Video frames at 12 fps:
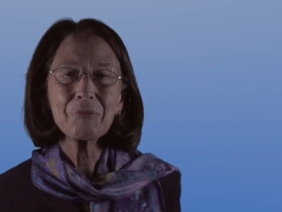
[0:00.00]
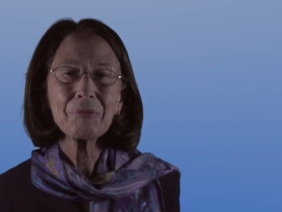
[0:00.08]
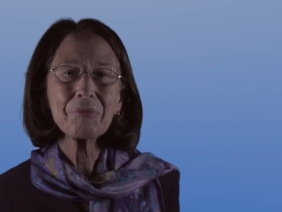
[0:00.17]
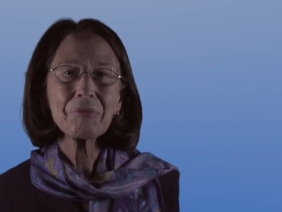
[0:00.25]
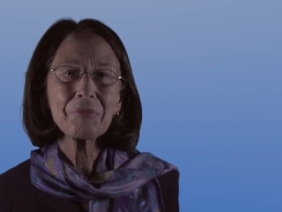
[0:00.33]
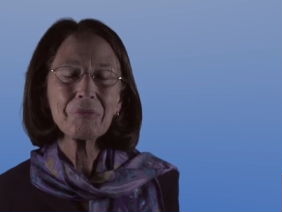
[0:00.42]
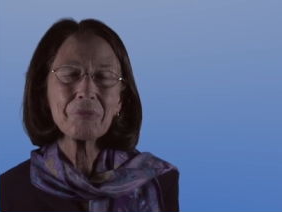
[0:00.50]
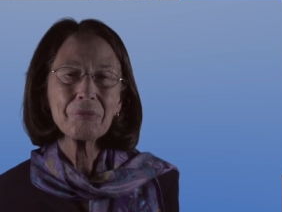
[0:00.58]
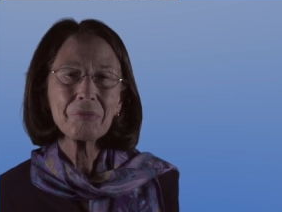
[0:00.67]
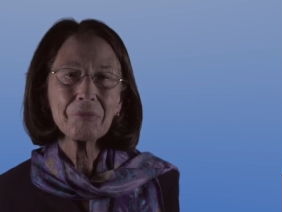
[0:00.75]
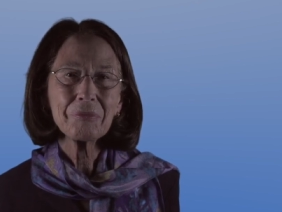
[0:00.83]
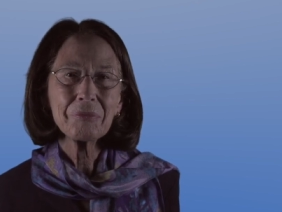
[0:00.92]
Again,
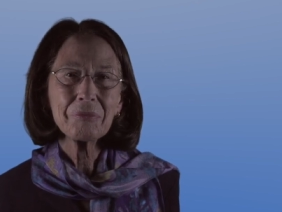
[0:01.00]
you know,